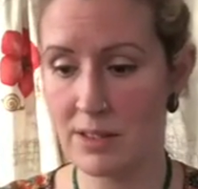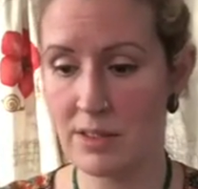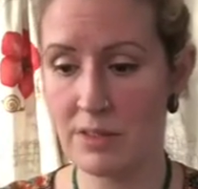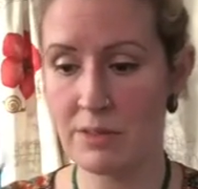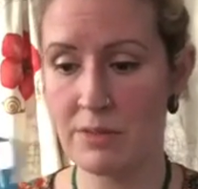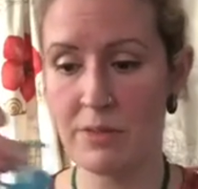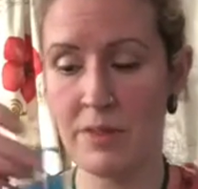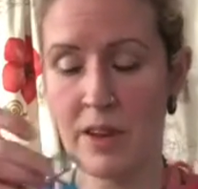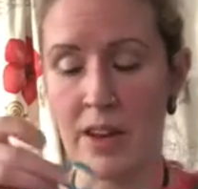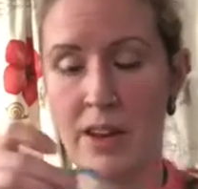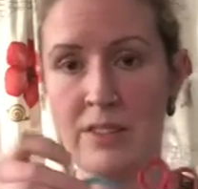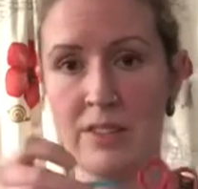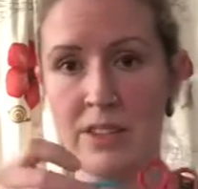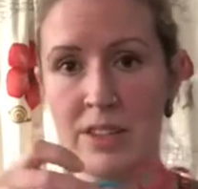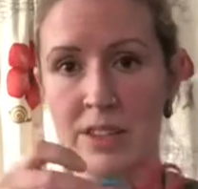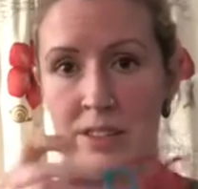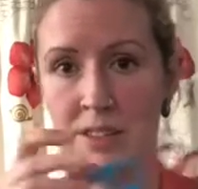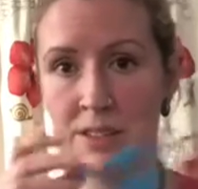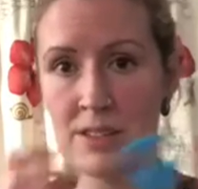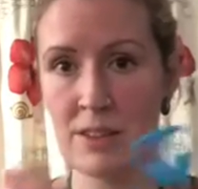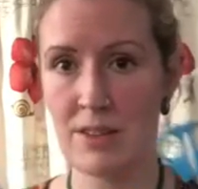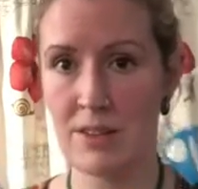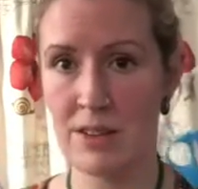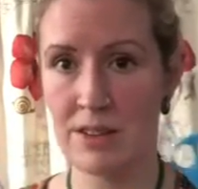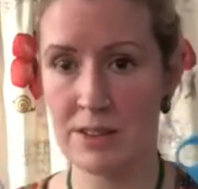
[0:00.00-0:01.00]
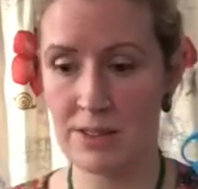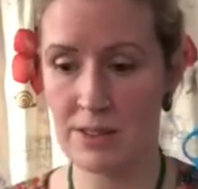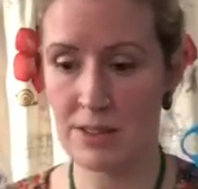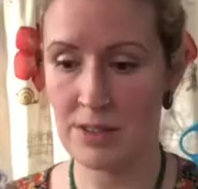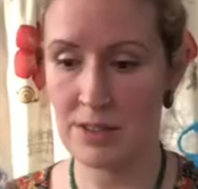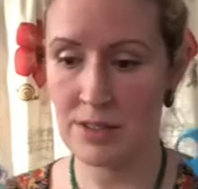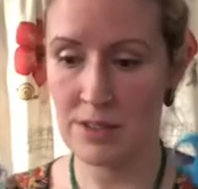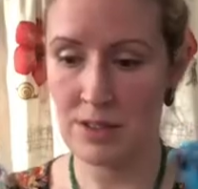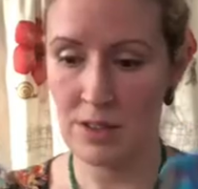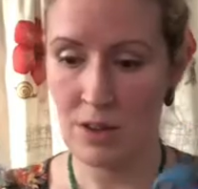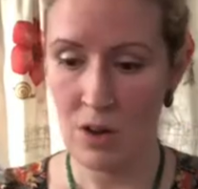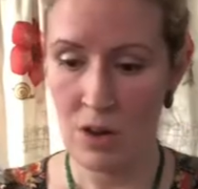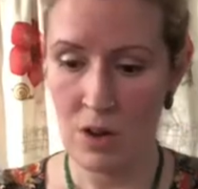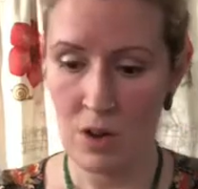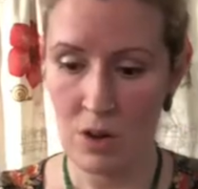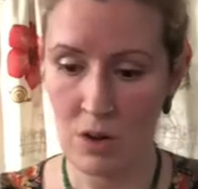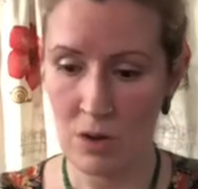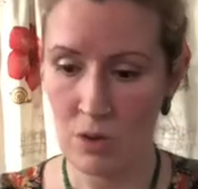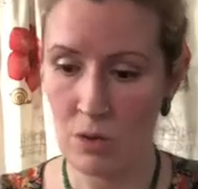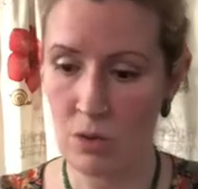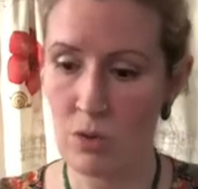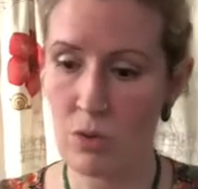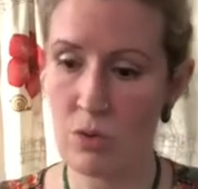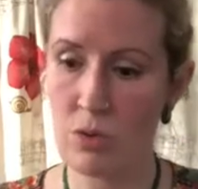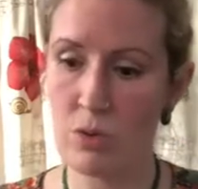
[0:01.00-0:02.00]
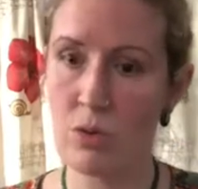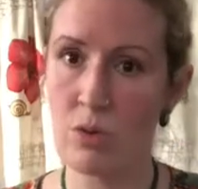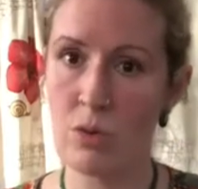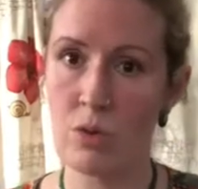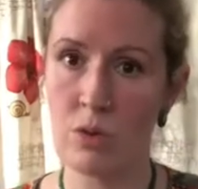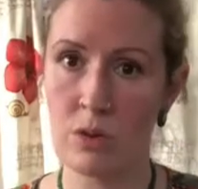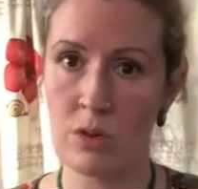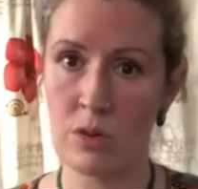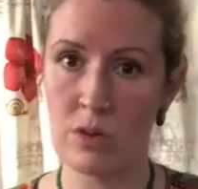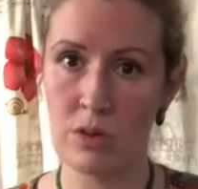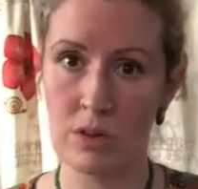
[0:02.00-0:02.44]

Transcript: of various sizes or